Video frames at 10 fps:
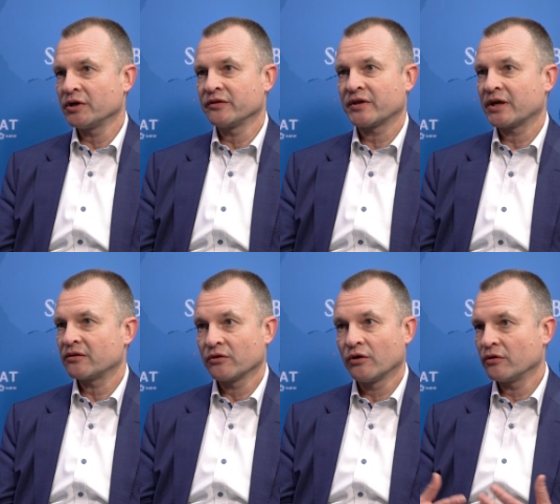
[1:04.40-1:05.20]
is that
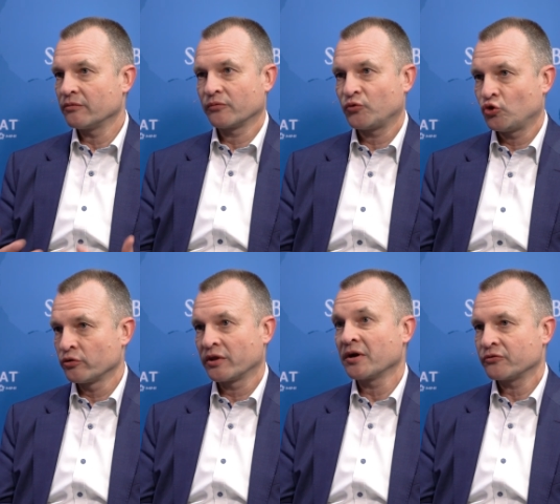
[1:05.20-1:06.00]

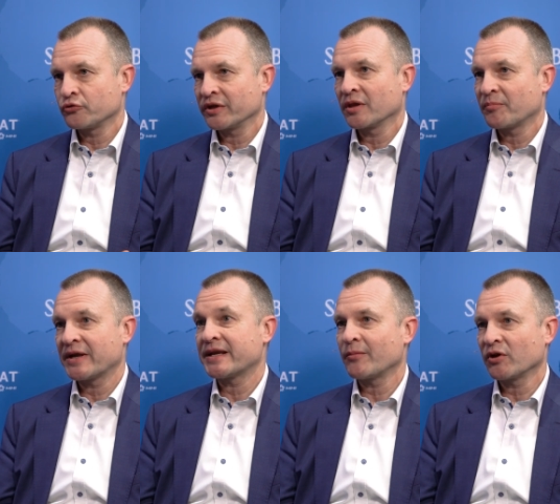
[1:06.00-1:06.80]
during the, during the
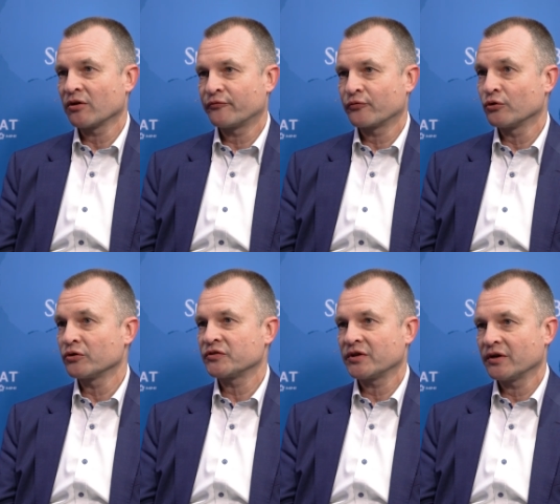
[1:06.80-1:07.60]
pandemic, of
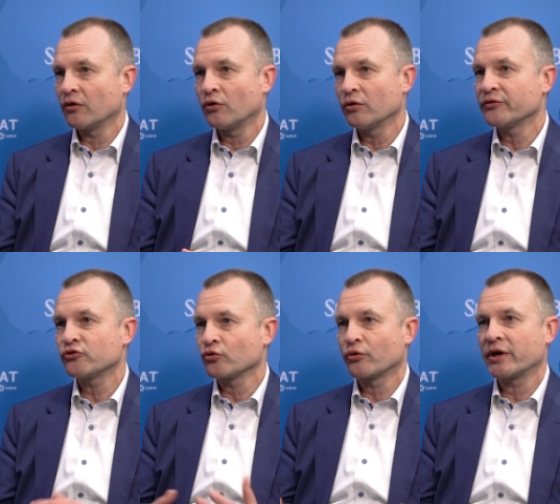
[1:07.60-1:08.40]
course, all the
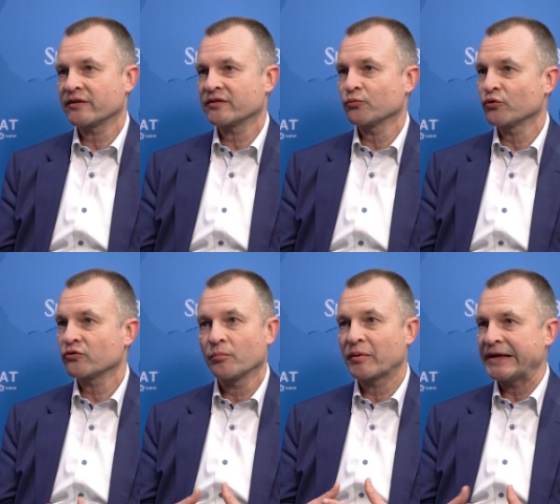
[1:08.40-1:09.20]
store access was
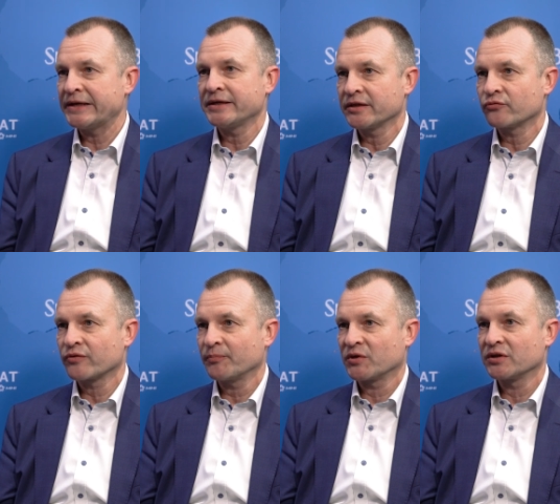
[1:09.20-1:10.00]
completely
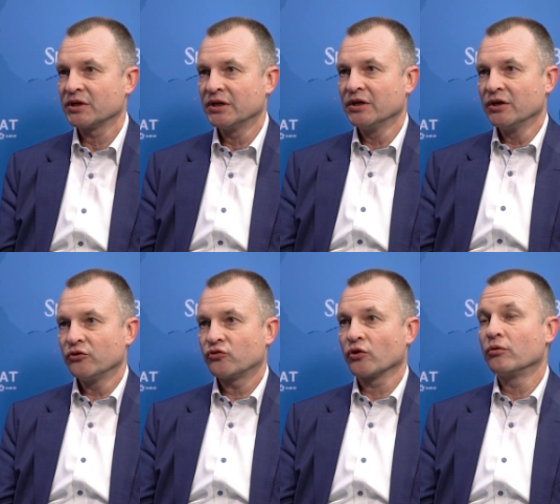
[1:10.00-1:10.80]
disrupted.
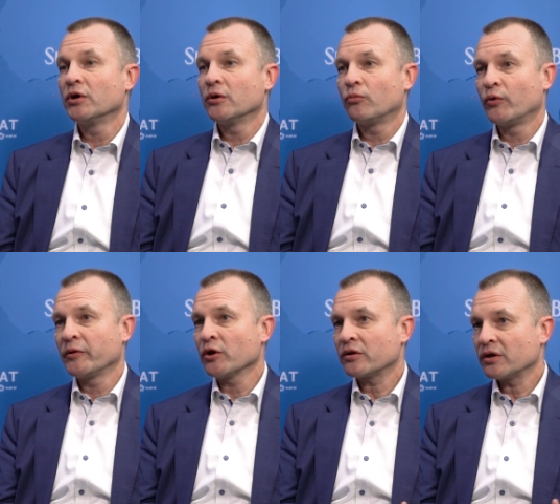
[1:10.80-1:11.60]
So we're
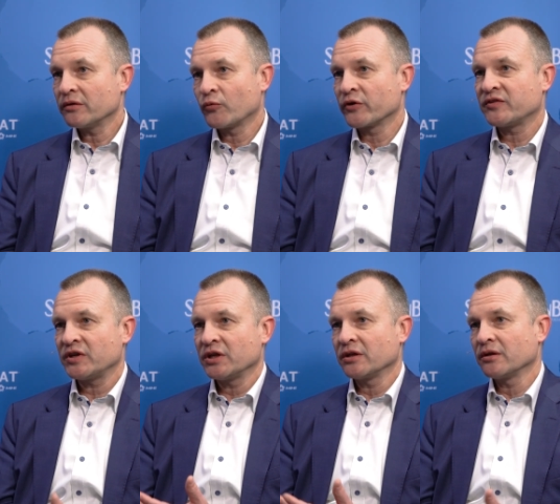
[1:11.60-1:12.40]
not we're
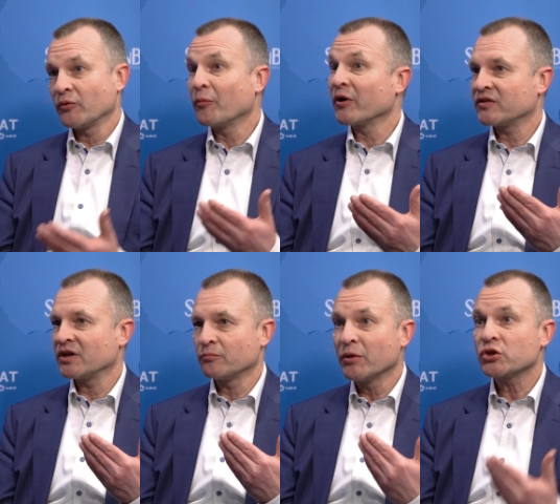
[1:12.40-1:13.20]
seeing we were
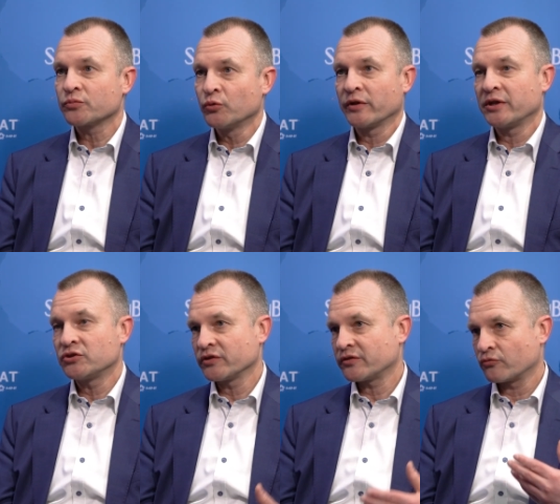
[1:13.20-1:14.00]
seeing much more than
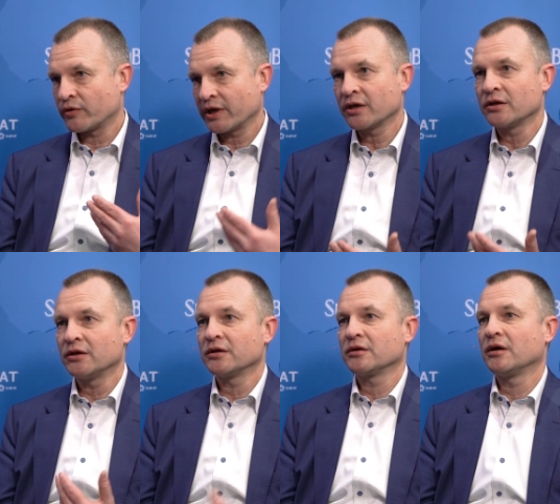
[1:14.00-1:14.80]
just a
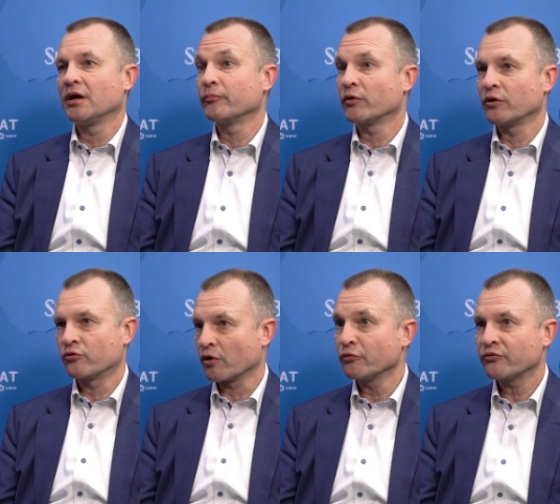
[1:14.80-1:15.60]
regular um,
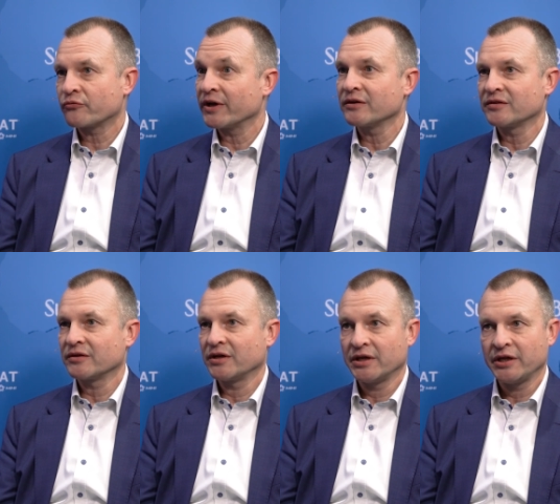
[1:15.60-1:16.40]
growth trend
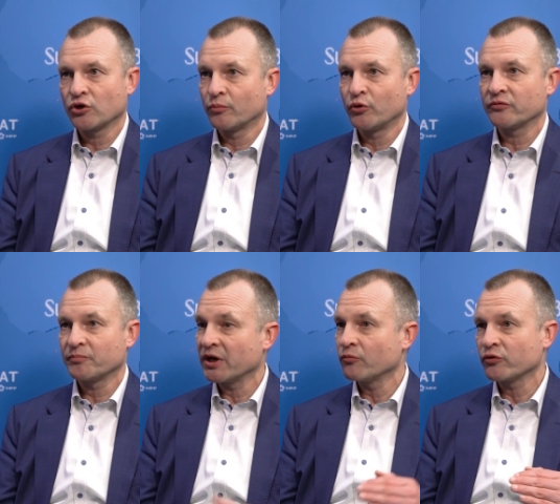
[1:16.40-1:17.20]
in e-commerce,
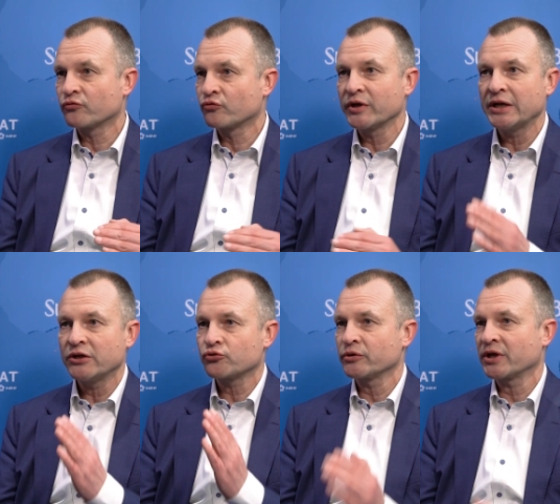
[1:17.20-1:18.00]
but it was really
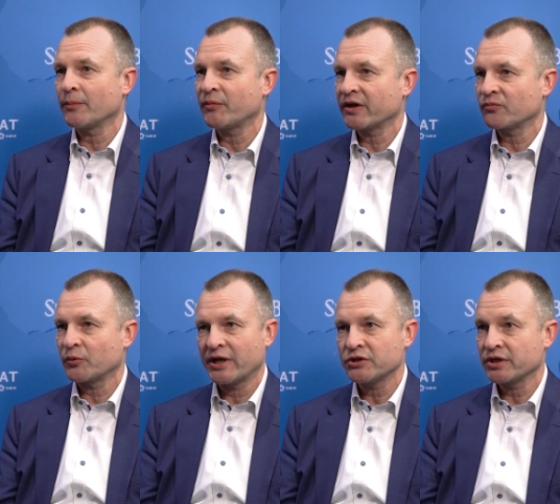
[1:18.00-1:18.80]
shooting up
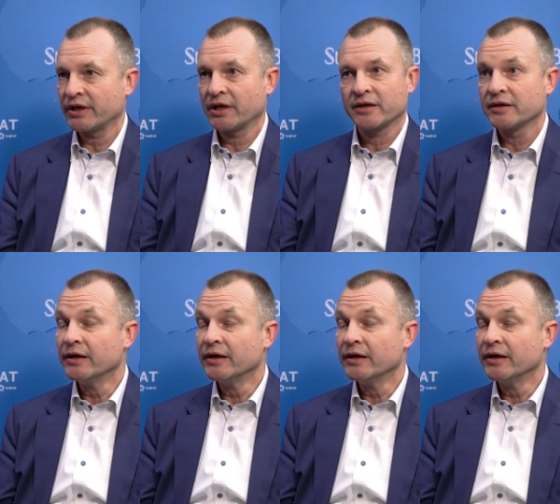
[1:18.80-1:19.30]
exponentially. And